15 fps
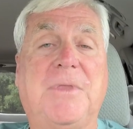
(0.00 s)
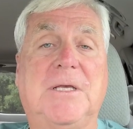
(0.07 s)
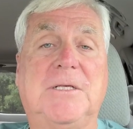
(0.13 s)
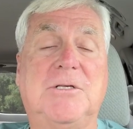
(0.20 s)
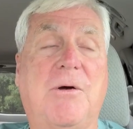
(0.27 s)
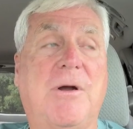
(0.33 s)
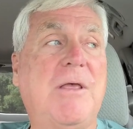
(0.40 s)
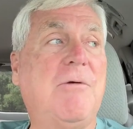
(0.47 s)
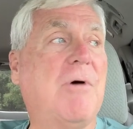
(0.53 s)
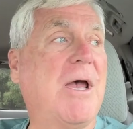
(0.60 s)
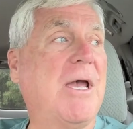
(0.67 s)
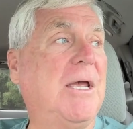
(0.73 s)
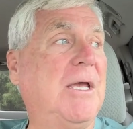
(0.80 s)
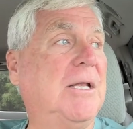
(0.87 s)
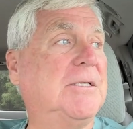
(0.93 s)
So
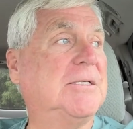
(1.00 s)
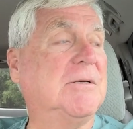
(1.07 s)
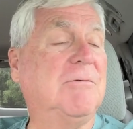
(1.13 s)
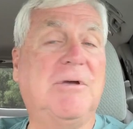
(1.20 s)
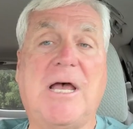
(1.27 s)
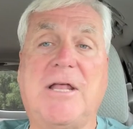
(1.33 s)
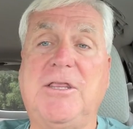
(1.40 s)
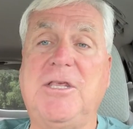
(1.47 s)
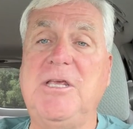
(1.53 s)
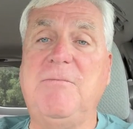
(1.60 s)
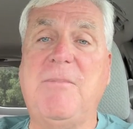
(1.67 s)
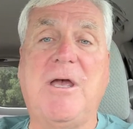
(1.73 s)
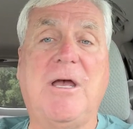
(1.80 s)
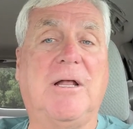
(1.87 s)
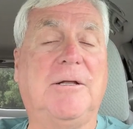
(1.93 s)
anyway, so we got the
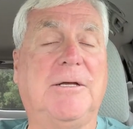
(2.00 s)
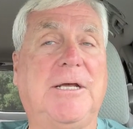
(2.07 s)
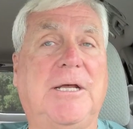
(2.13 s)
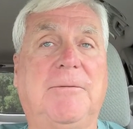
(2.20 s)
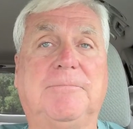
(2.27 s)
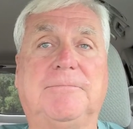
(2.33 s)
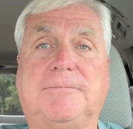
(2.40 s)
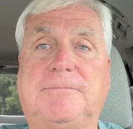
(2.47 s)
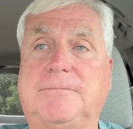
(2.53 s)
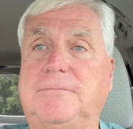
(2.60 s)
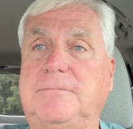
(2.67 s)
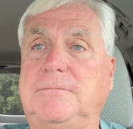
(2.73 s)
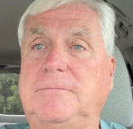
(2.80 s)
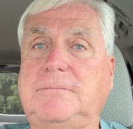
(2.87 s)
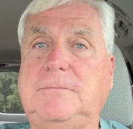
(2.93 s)
email, and
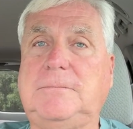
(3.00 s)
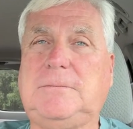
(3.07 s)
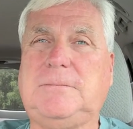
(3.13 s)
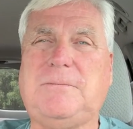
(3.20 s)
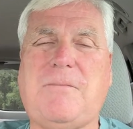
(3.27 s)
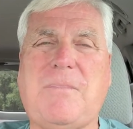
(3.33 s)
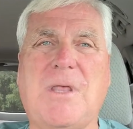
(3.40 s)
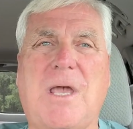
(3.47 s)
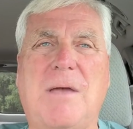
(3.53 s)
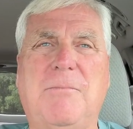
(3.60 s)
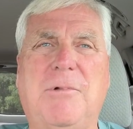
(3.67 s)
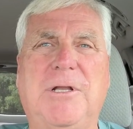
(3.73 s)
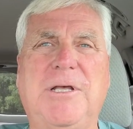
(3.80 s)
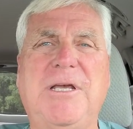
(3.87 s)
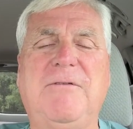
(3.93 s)
I
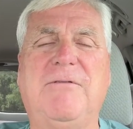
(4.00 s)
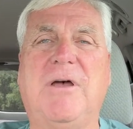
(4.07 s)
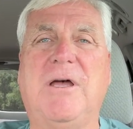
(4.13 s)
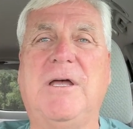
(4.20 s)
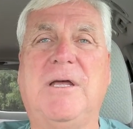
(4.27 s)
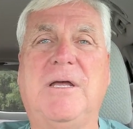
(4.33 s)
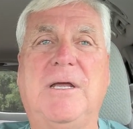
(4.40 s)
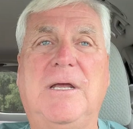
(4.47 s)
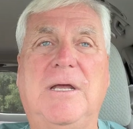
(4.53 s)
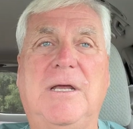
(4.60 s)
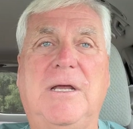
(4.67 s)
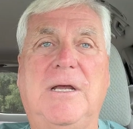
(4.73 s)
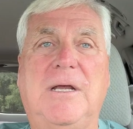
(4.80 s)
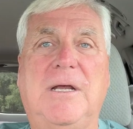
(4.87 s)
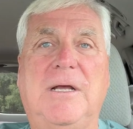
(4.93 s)
believe
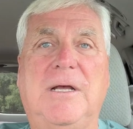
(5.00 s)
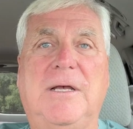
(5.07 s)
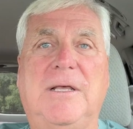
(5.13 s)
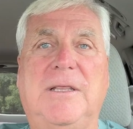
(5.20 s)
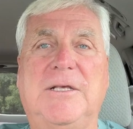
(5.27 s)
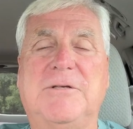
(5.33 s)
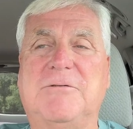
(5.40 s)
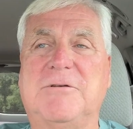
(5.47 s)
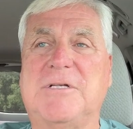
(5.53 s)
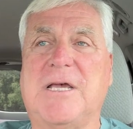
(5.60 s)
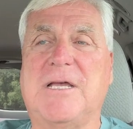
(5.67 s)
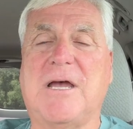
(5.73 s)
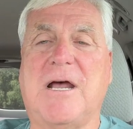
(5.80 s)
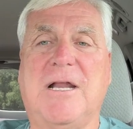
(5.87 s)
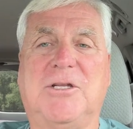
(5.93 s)
this was
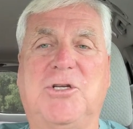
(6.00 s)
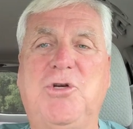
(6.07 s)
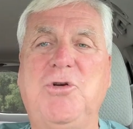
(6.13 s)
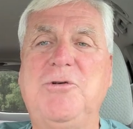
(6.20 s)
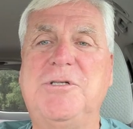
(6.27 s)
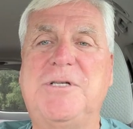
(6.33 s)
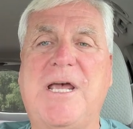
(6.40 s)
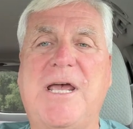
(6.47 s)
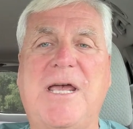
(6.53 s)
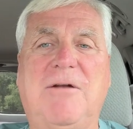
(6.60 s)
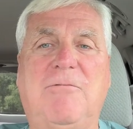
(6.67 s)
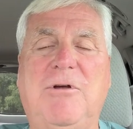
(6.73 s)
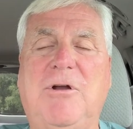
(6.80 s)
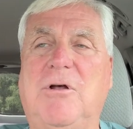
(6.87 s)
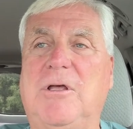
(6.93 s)
like on a Tuesday,
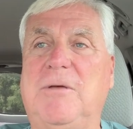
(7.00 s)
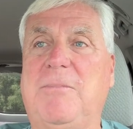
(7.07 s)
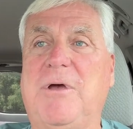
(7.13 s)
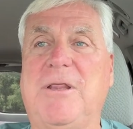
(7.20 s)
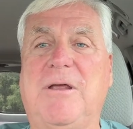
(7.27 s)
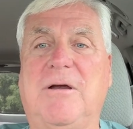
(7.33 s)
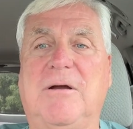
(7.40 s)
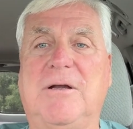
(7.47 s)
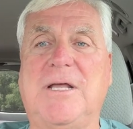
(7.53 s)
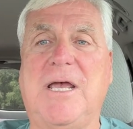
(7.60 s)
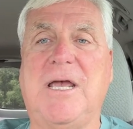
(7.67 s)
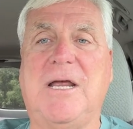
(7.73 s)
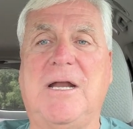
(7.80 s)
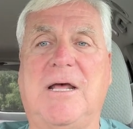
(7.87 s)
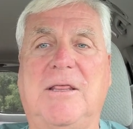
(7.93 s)
and we'd only been there a
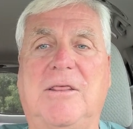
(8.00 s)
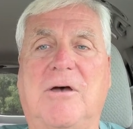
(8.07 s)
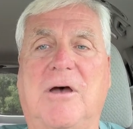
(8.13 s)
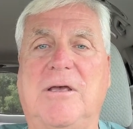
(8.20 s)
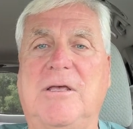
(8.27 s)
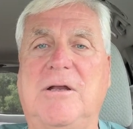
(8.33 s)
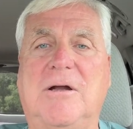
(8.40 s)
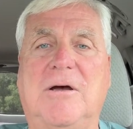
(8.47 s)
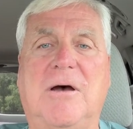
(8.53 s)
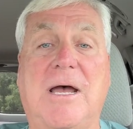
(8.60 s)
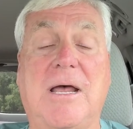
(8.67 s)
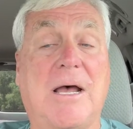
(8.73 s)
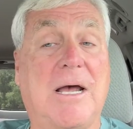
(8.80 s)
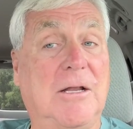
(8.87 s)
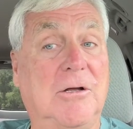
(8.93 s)
day, and I thought, you
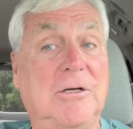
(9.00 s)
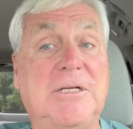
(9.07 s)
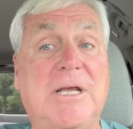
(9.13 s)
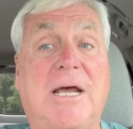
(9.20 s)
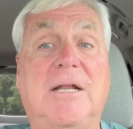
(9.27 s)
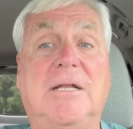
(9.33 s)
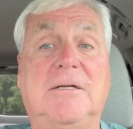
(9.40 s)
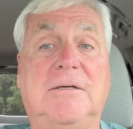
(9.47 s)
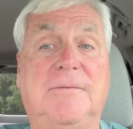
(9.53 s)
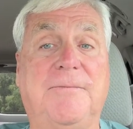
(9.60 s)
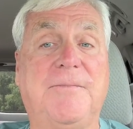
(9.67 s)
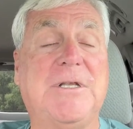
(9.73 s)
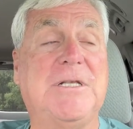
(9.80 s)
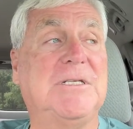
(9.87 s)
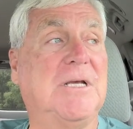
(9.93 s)
know, I looked at it
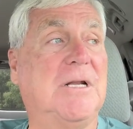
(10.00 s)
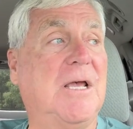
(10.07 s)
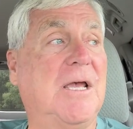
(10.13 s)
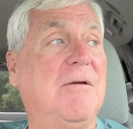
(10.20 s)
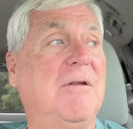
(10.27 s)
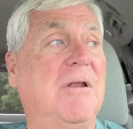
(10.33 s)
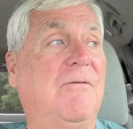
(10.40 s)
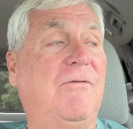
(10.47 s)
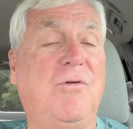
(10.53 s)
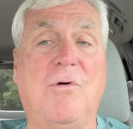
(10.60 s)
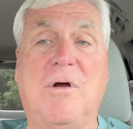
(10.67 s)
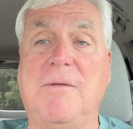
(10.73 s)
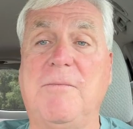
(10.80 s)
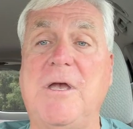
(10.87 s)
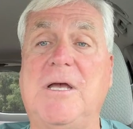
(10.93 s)
and said, hey, if you
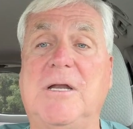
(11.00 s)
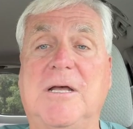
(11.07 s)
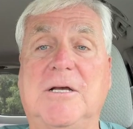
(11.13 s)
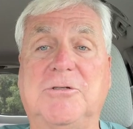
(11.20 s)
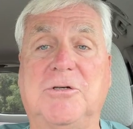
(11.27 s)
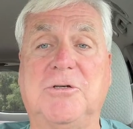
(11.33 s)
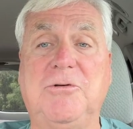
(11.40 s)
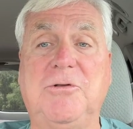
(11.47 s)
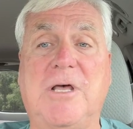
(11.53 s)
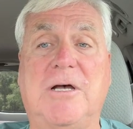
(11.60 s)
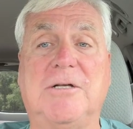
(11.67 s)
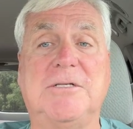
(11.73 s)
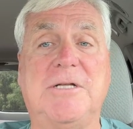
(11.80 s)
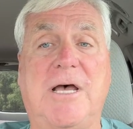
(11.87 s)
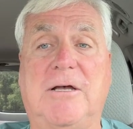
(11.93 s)
want to make an extra
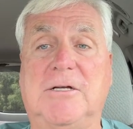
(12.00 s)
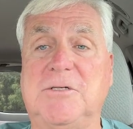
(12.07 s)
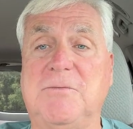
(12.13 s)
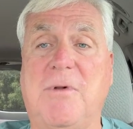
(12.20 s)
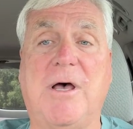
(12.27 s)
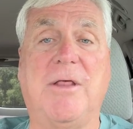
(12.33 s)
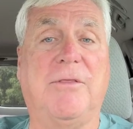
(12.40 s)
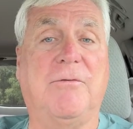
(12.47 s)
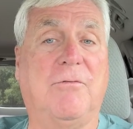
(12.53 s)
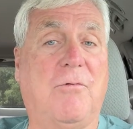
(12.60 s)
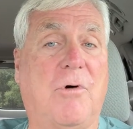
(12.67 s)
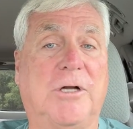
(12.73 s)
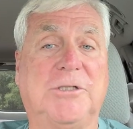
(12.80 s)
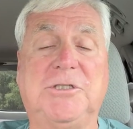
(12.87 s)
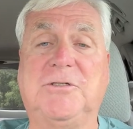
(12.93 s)
$2,000 a month,
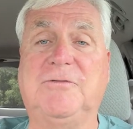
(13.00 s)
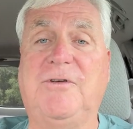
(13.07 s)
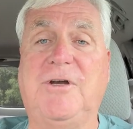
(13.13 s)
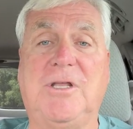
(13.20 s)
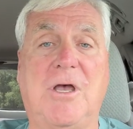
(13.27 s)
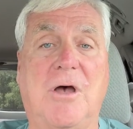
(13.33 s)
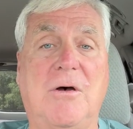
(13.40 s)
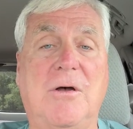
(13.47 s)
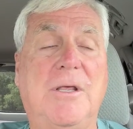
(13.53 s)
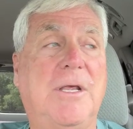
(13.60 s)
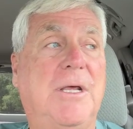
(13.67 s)
watch this video.